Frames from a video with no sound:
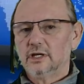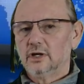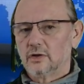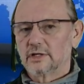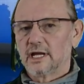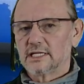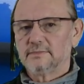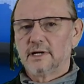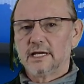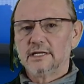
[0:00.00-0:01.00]
organized
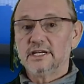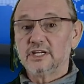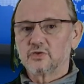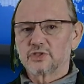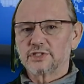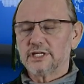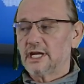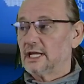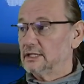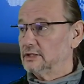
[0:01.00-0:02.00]
by industry
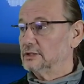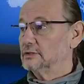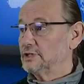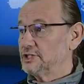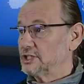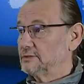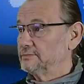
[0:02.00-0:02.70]
and region.